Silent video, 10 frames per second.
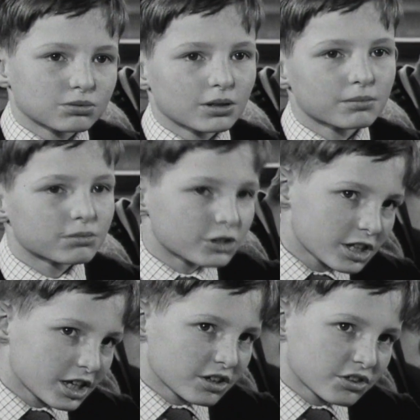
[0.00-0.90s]
one
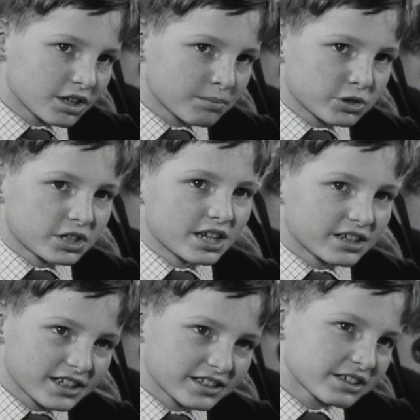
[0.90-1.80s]

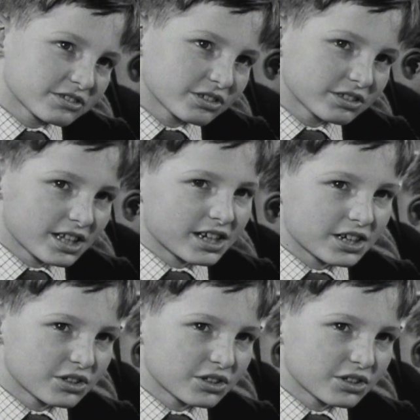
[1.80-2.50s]
pretending that I